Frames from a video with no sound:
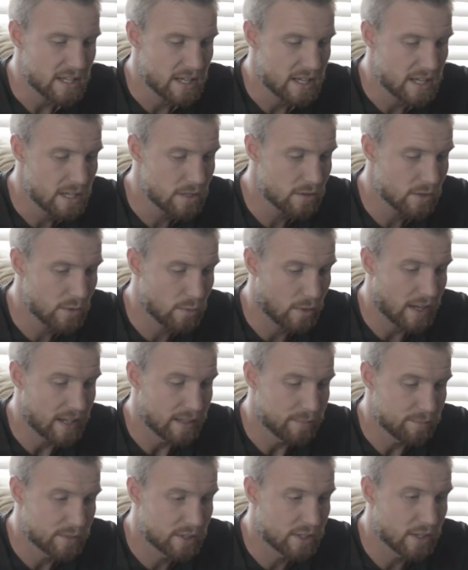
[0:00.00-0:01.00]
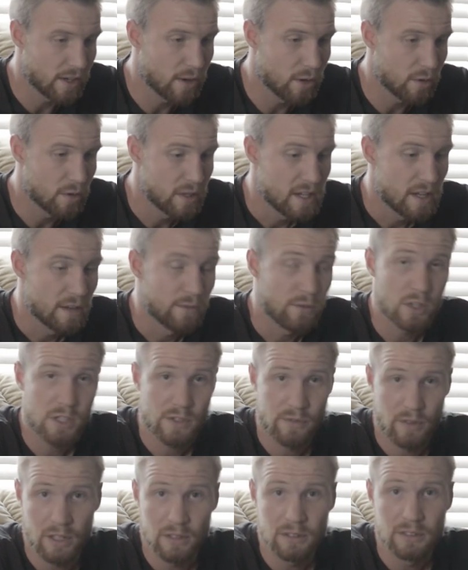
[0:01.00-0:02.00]
Here's why. So
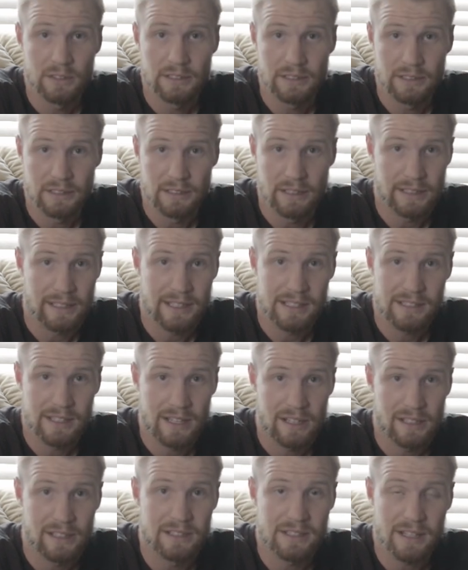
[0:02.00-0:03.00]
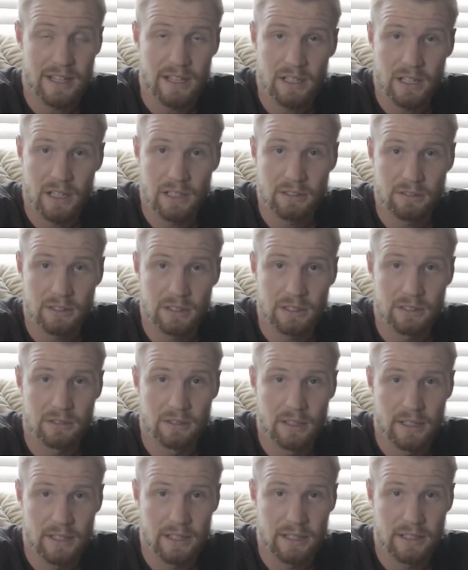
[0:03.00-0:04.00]
first of all, like I said, it's
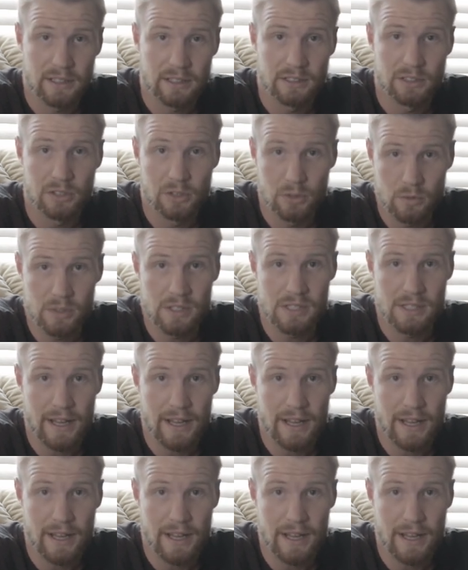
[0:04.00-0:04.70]
800 goose